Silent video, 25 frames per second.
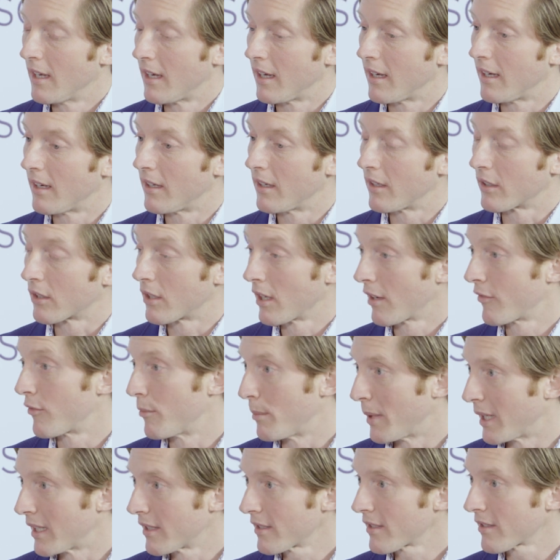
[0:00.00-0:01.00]

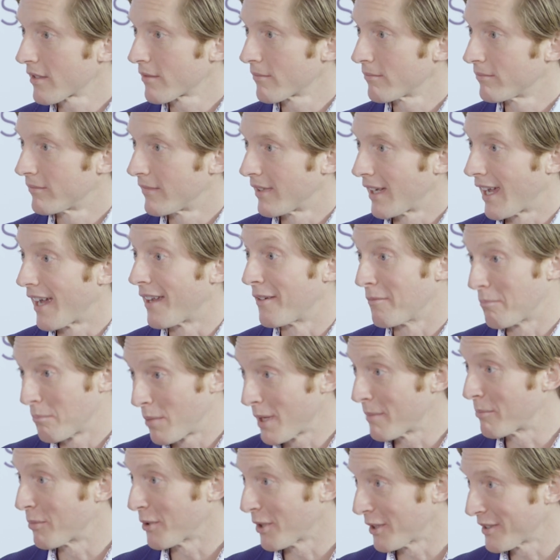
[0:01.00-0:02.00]
governments and
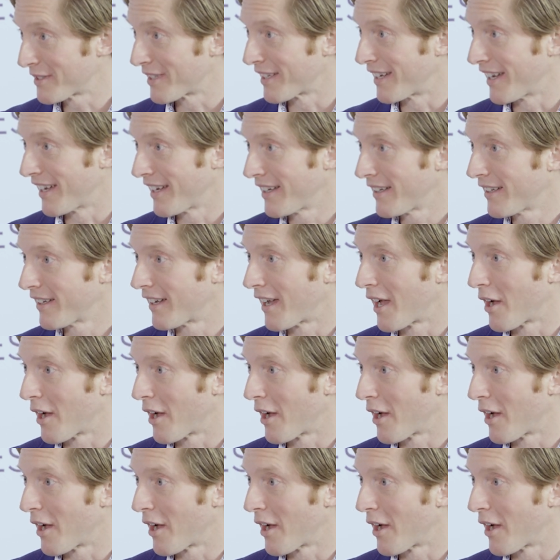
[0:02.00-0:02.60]
people today